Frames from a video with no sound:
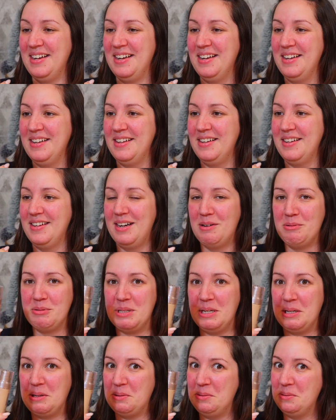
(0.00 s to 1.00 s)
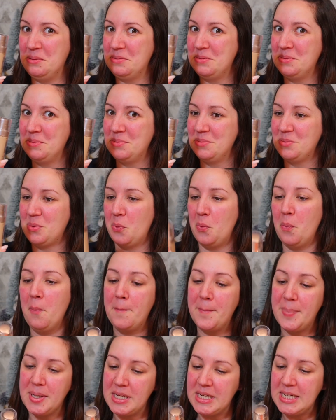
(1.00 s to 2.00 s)
I was like, oh no.
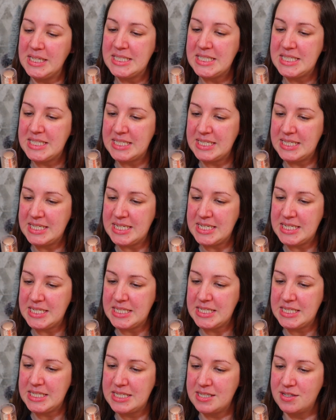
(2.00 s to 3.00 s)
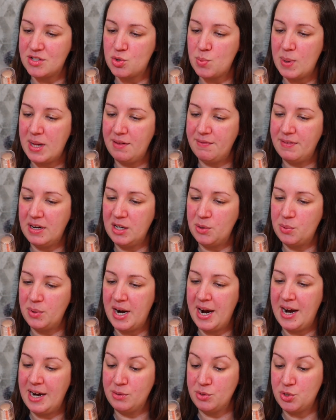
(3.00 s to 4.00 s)
But it says 12-hour
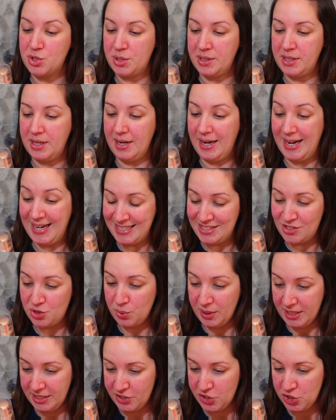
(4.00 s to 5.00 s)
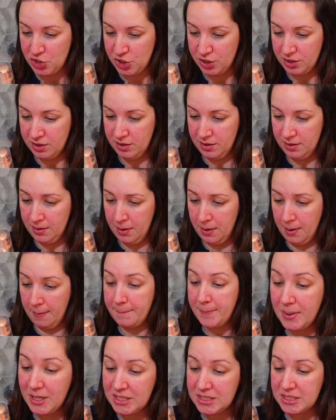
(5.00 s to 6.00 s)
hydration
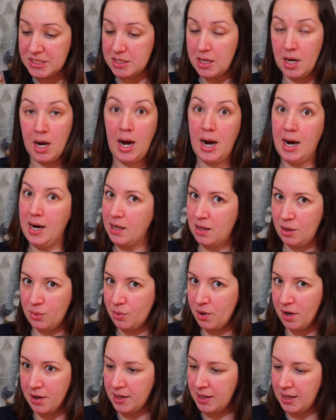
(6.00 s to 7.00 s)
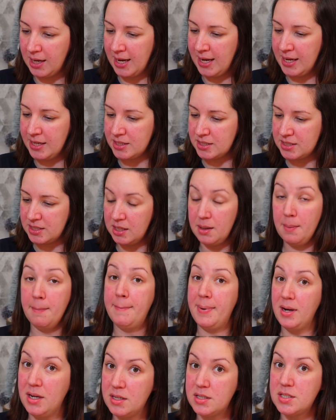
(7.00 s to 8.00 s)
plus hyaluronic acid
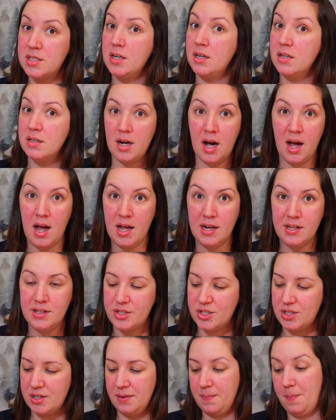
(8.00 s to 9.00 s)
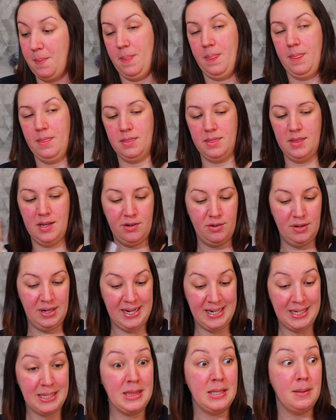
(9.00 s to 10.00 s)
plus collagen. They're
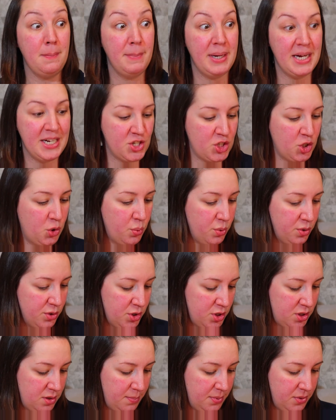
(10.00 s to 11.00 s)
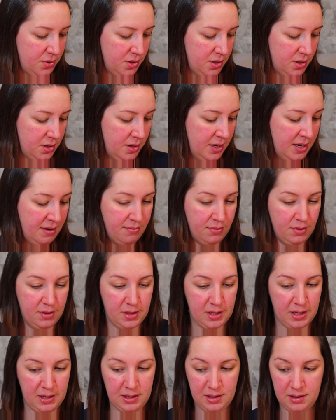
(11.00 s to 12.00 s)
like the magic words to put on
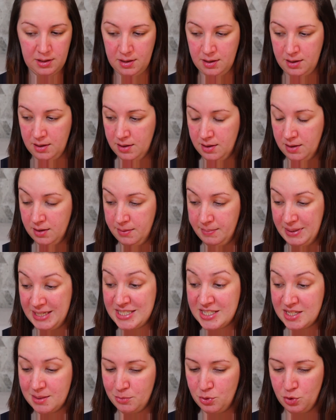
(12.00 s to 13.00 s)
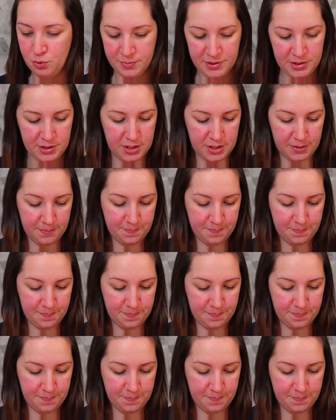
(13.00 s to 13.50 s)
everything at the moment.